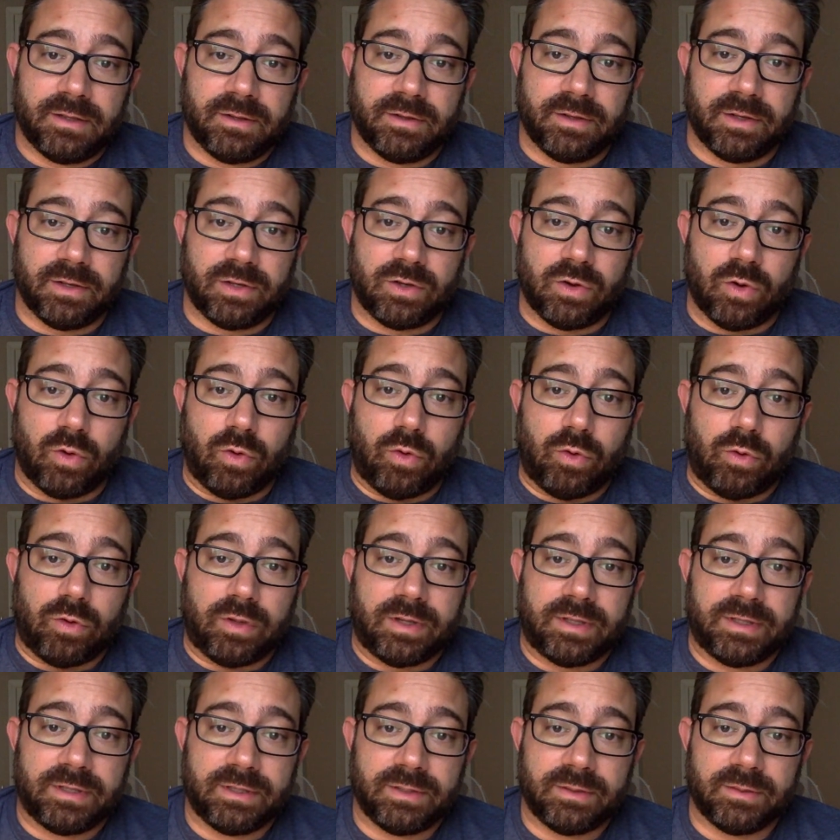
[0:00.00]
The goal
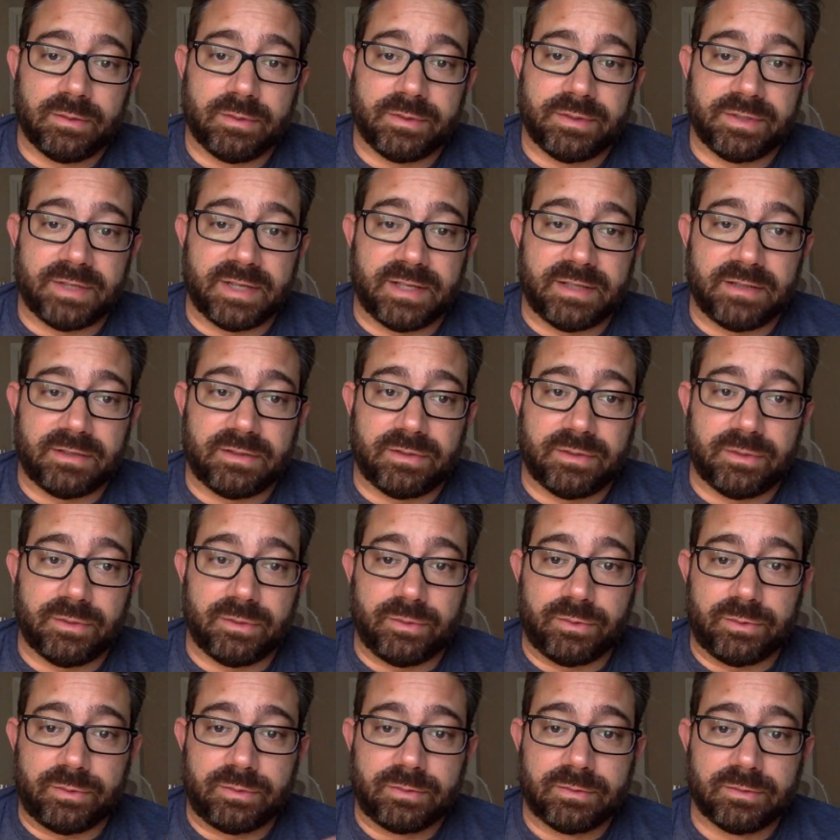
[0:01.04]
was then
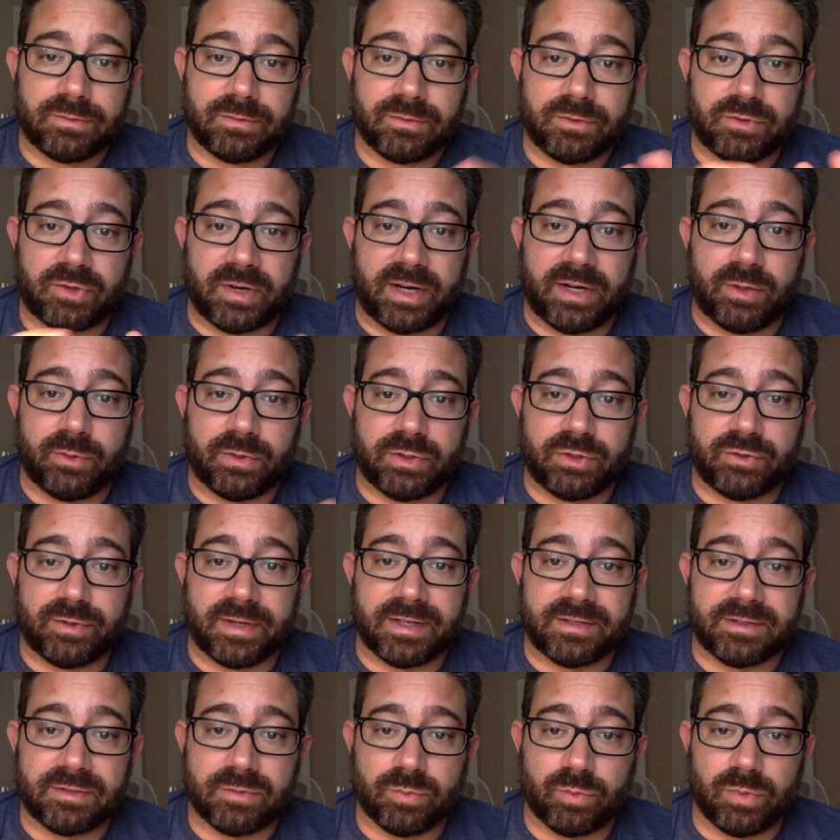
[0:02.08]
to try to
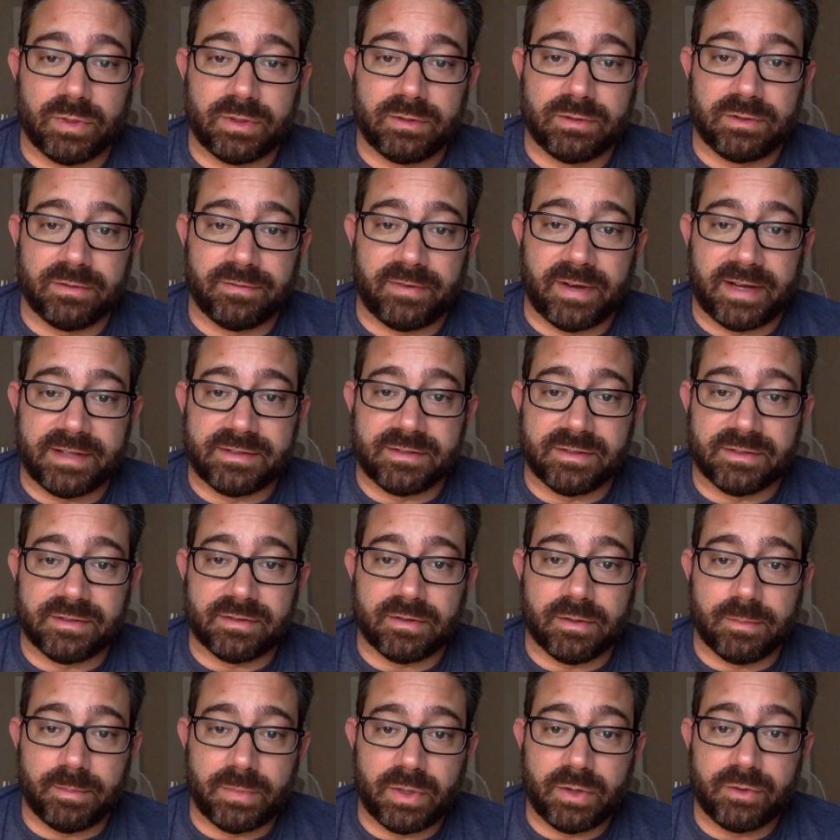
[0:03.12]
address what divides us
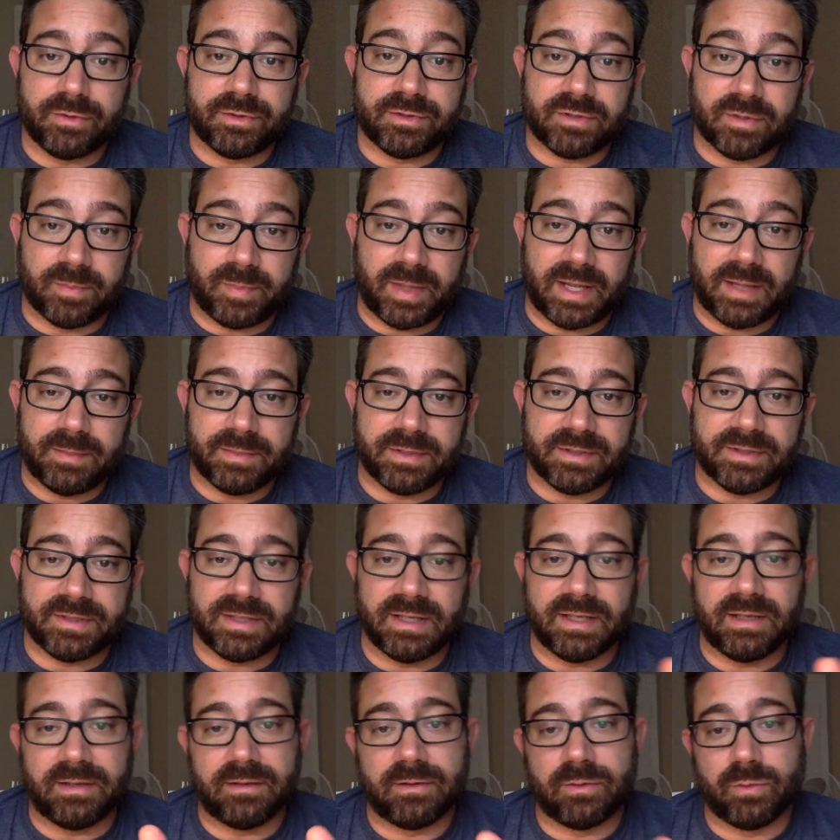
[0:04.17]
the most, the
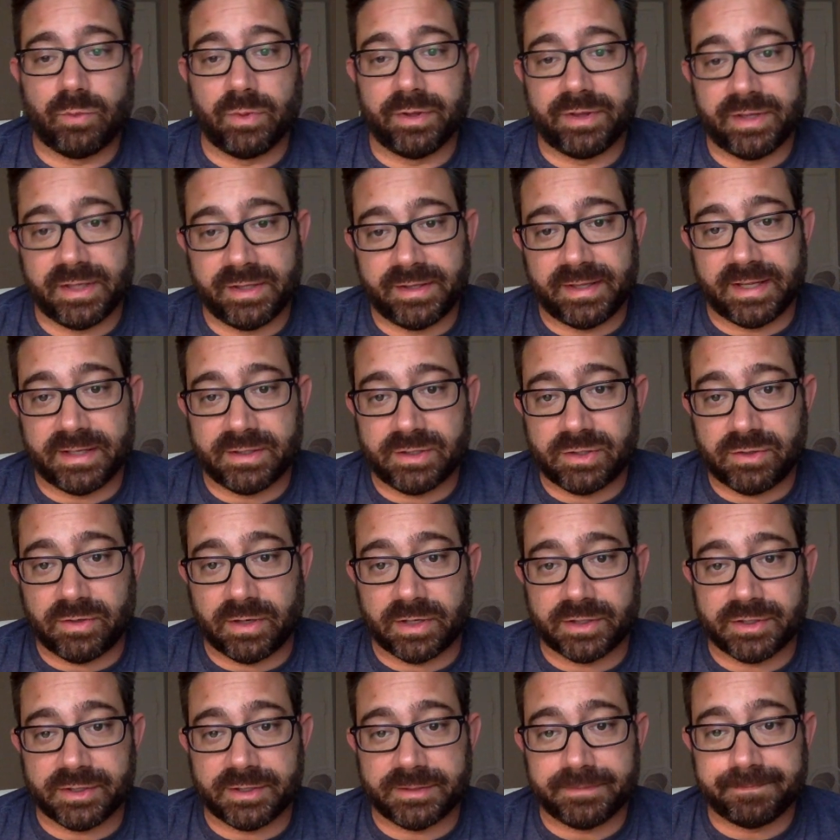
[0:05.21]
papacy, within that
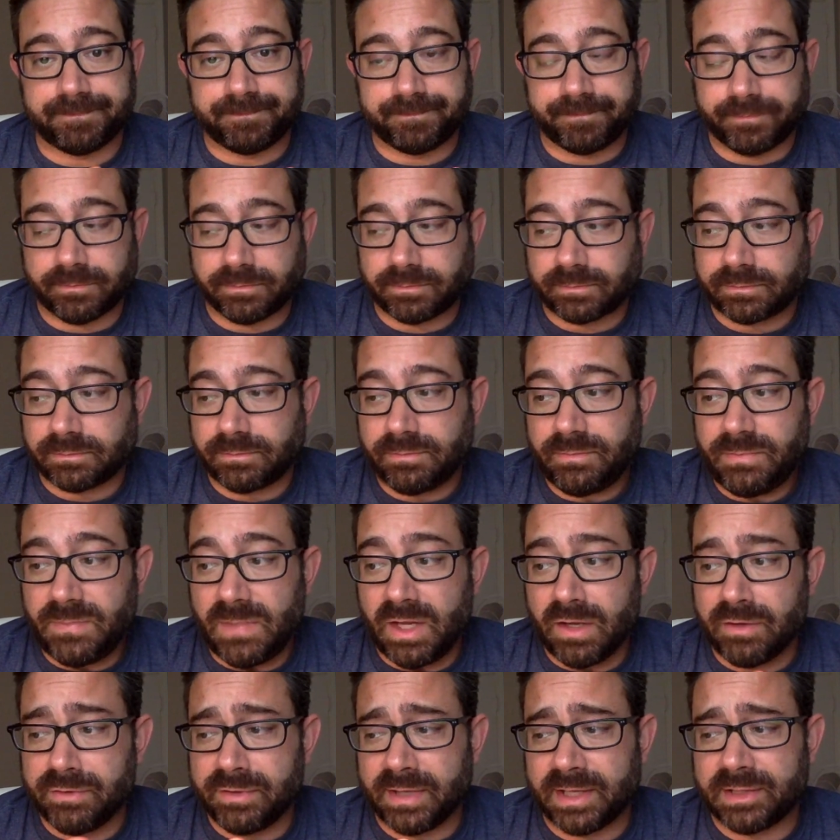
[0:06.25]
structure.
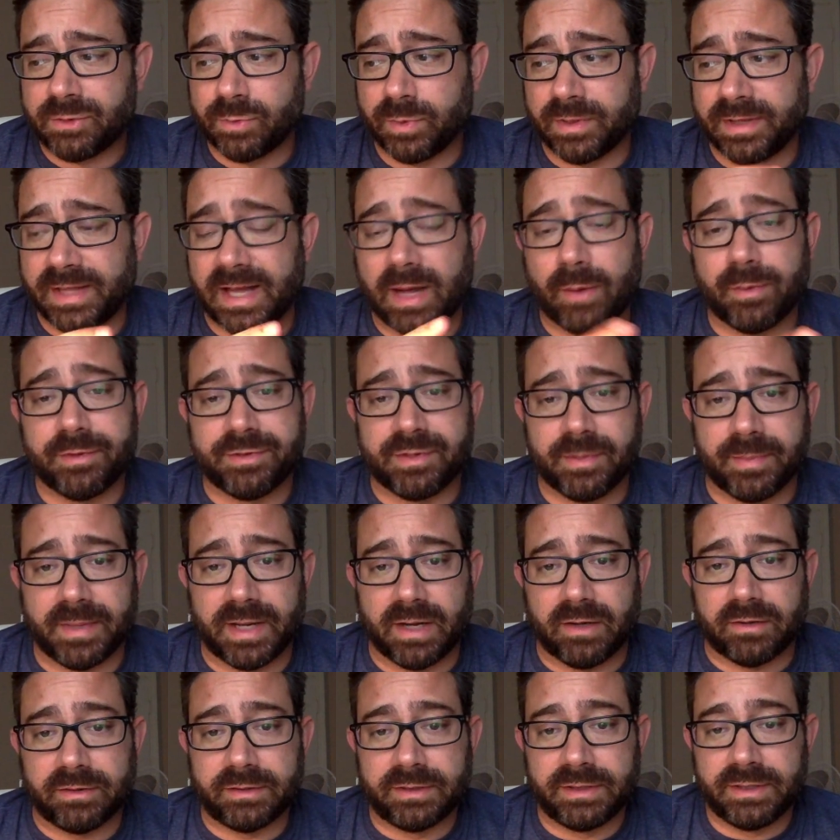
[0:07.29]
So that's what that was
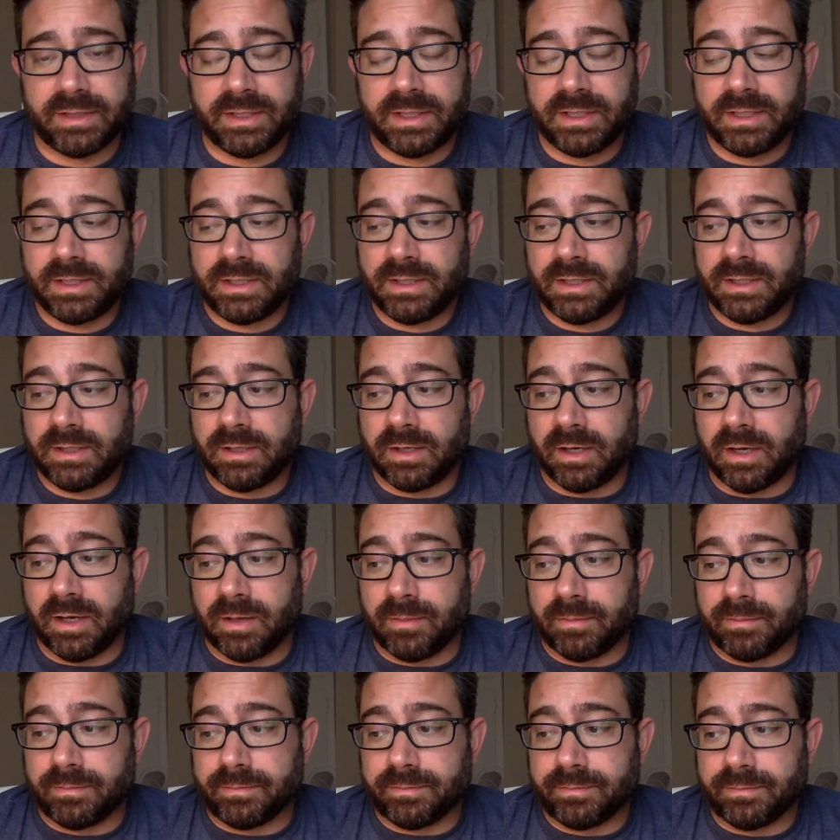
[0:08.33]
about.
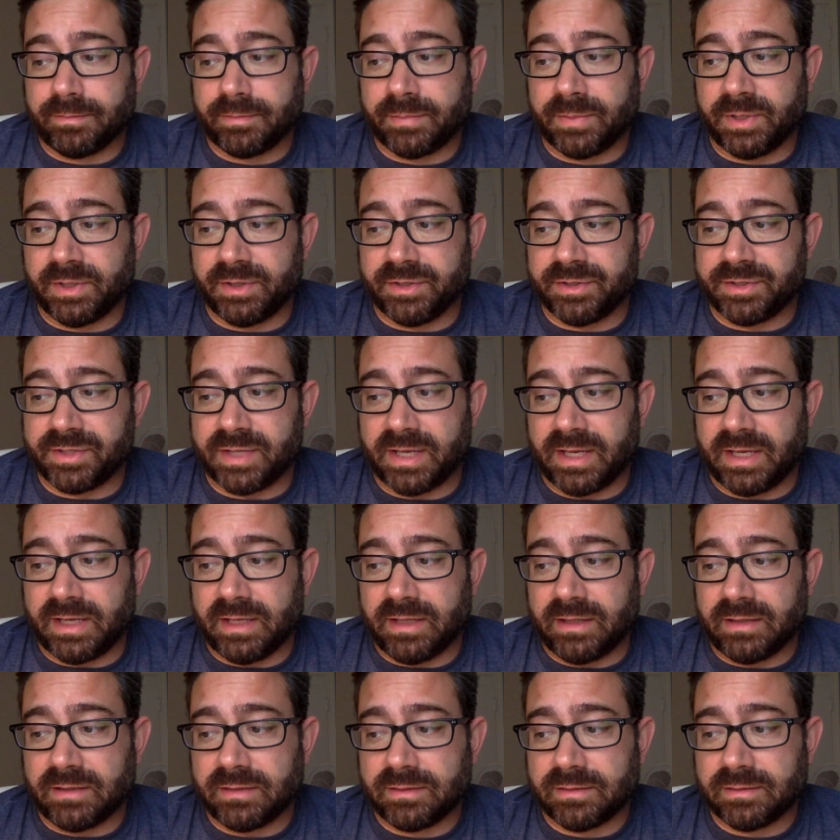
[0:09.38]
Um, there's
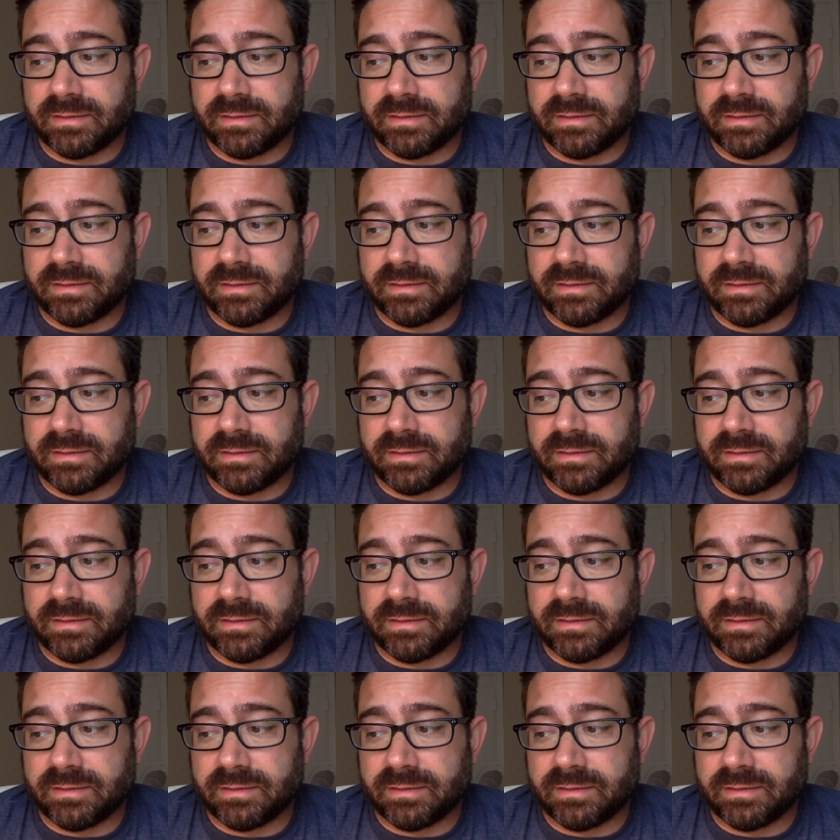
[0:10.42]
a